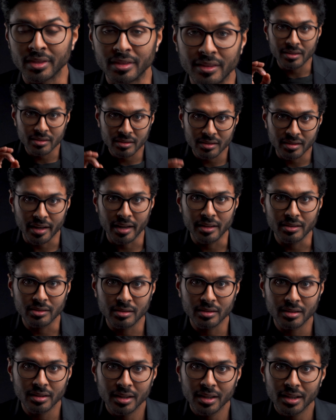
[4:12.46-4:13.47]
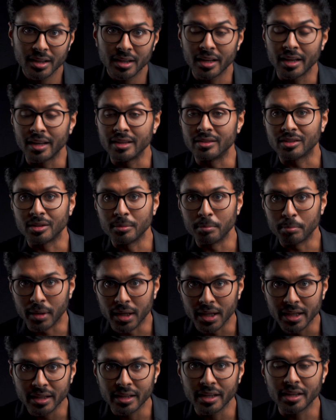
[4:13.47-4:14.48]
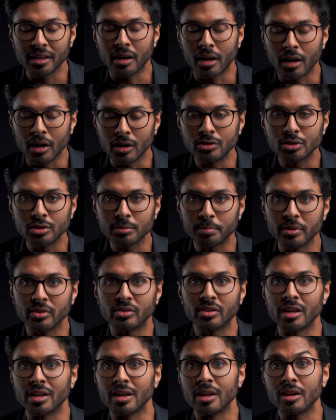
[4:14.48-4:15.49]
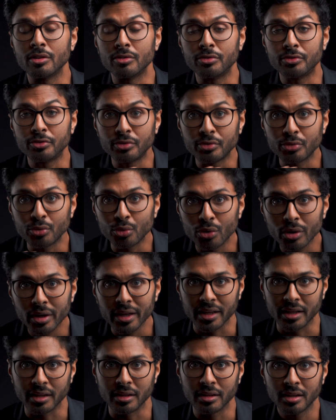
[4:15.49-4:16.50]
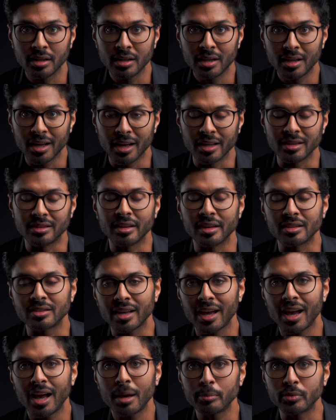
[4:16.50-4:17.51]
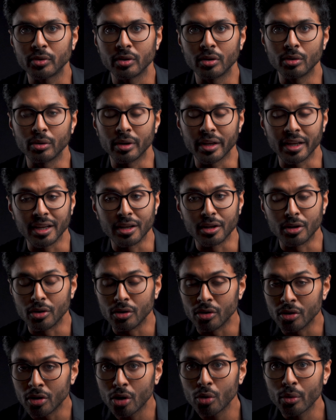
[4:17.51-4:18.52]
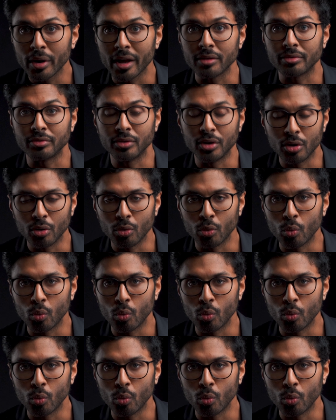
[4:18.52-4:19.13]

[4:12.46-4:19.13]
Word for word: This test is completely 100% free and takes absolutely no effort